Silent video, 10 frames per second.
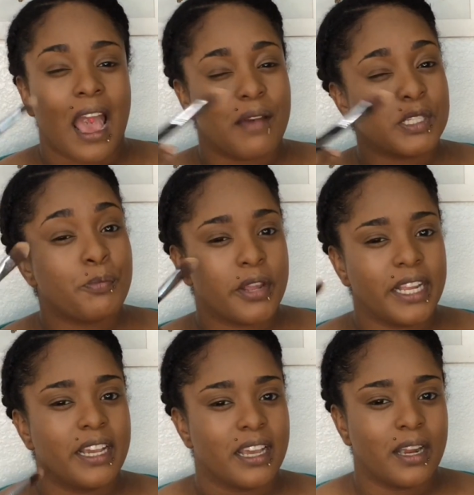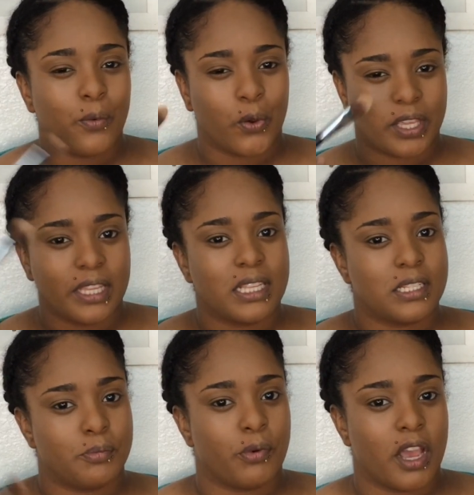I was pretty good at working
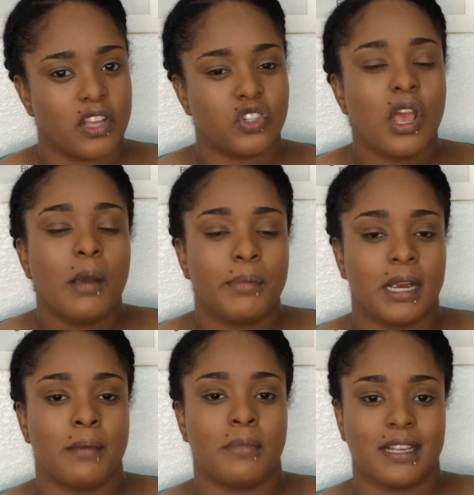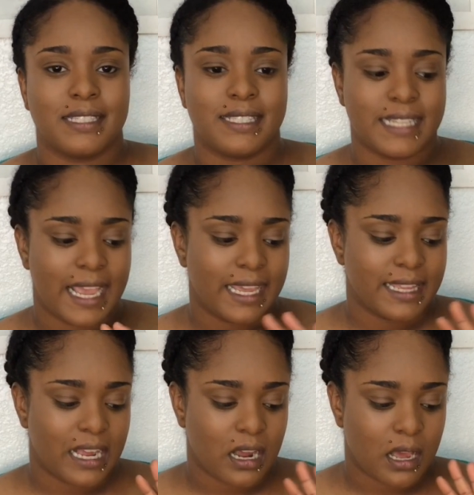this brush, but I must say
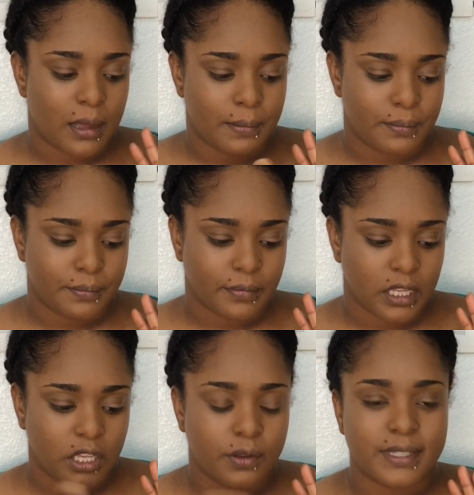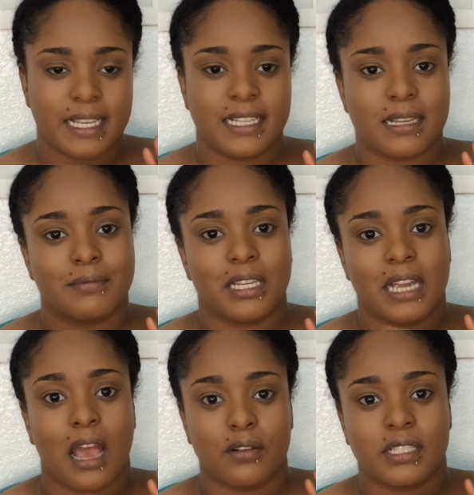that using something
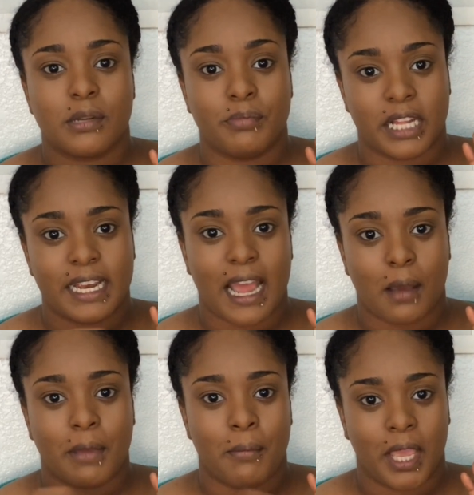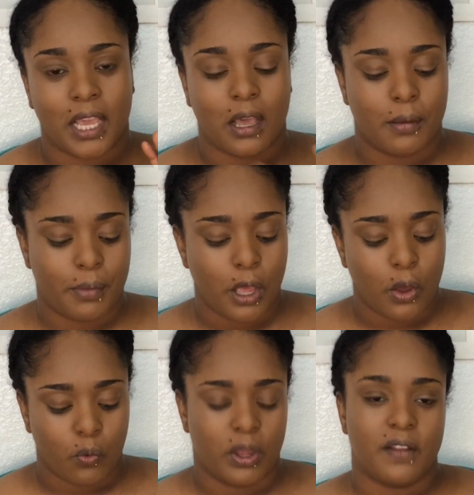else to blend out my makeup
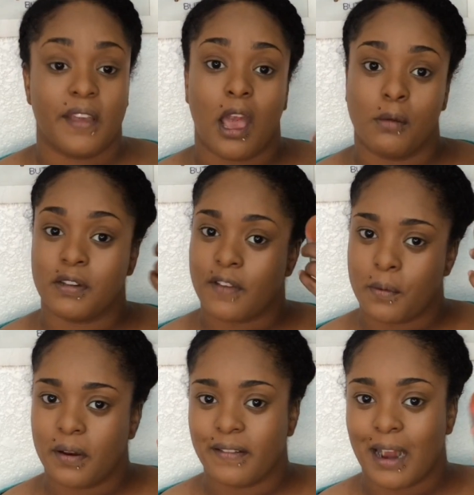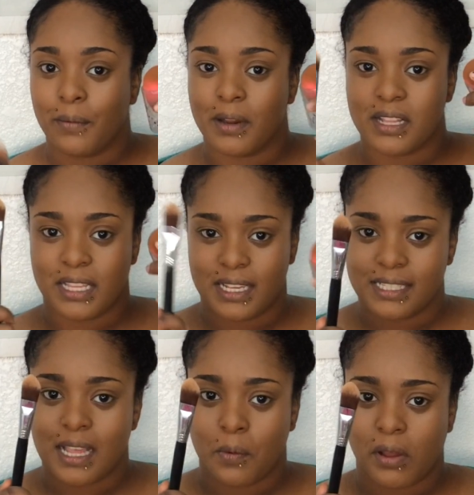would have helped. If I would have had one of
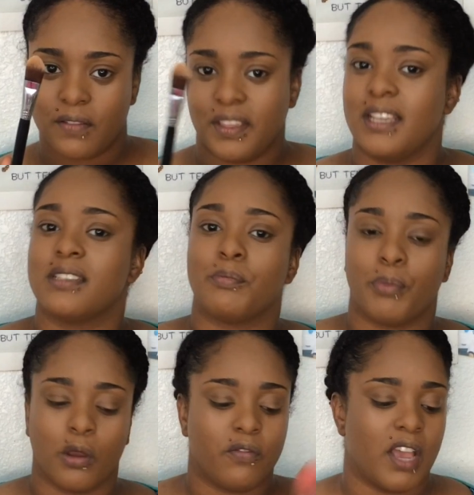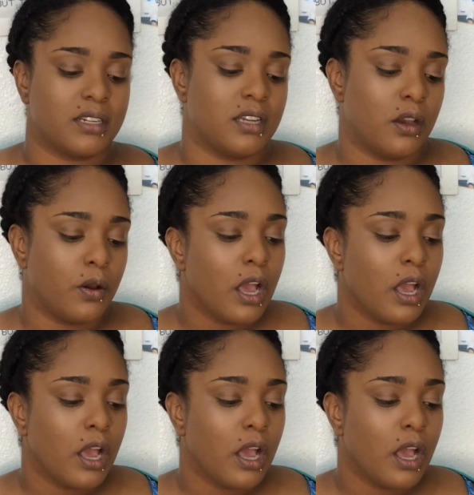these and one of these, perfecto.